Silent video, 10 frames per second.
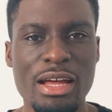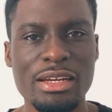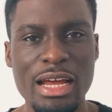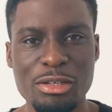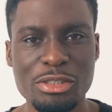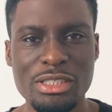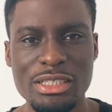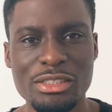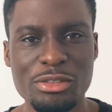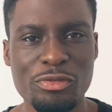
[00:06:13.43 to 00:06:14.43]
Now,
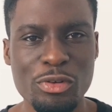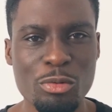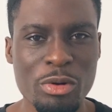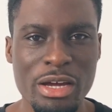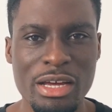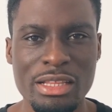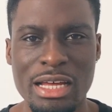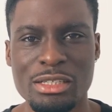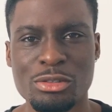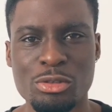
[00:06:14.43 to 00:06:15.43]
sticking to footwear and
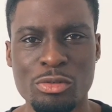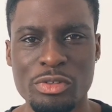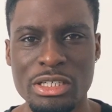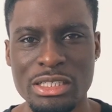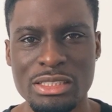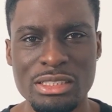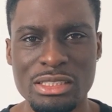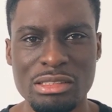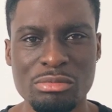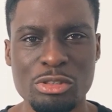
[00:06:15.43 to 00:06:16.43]
that sort of
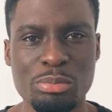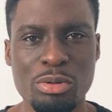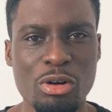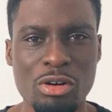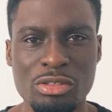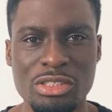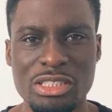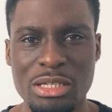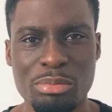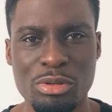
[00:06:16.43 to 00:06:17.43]
easy to put on,
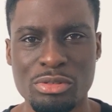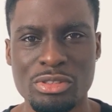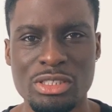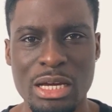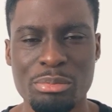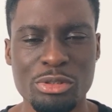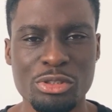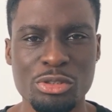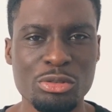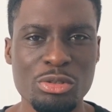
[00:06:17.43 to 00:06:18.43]
slip on type of
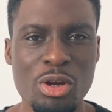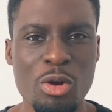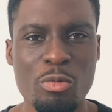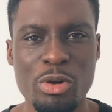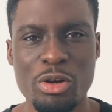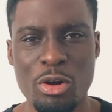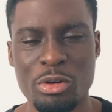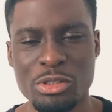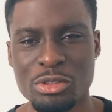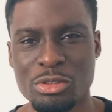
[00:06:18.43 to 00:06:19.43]
shoe, we're
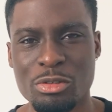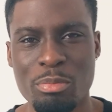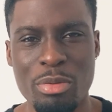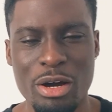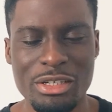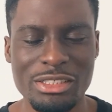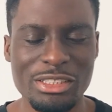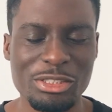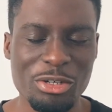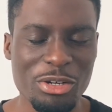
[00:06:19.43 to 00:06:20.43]
going to the
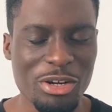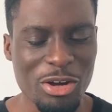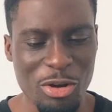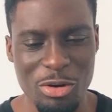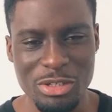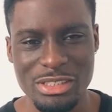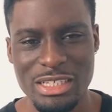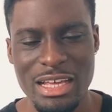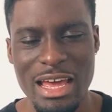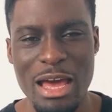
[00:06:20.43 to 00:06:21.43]
Birkenstock clogs,
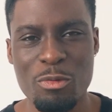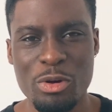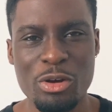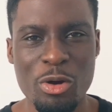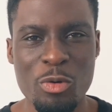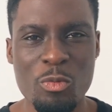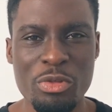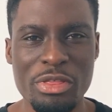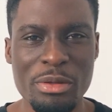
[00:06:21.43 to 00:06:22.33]
and we're going with the